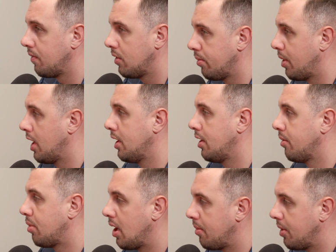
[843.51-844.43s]
you're buying your
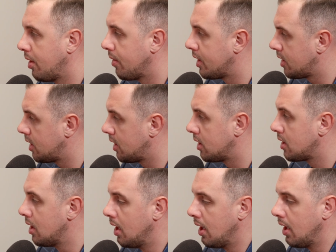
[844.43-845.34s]
primary residence.
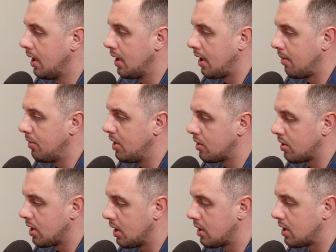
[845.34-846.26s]
These are
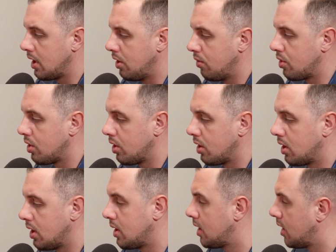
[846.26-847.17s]
things that you should
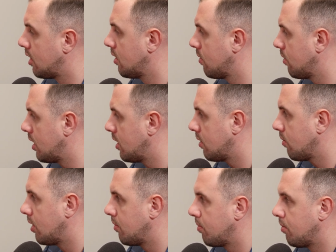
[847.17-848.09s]
consider
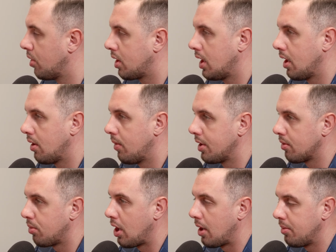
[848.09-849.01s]
when looking at a rental
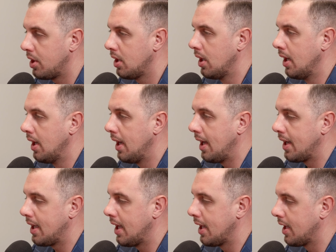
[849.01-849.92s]
property. And
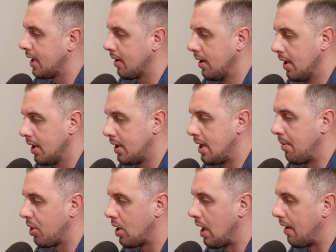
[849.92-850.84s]
again, like, the
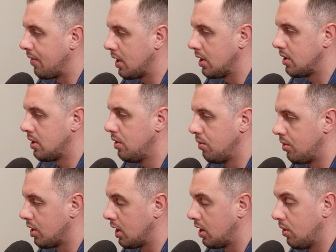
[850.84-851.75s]
demographic is
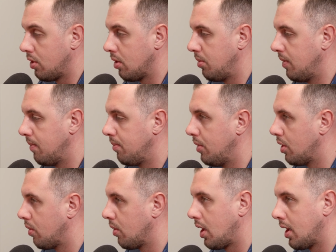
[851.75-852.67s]
huge. Like, you could be,
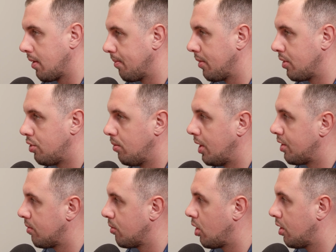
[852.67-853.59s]
a
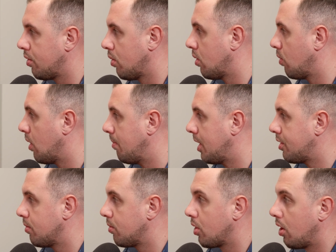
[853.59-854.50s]
2-bedroom condo or a
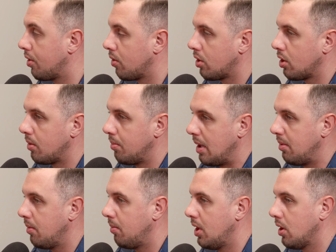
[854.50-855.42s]
1-bedroom condo could
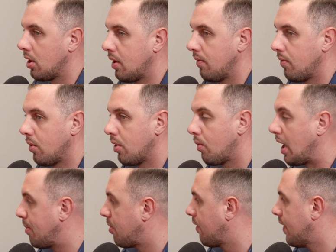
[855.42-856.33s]
maybe be looking for the
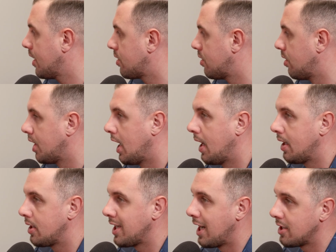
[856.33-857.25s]
right professional that
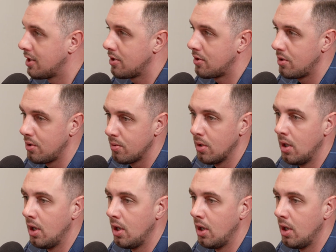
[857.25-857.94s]
has access to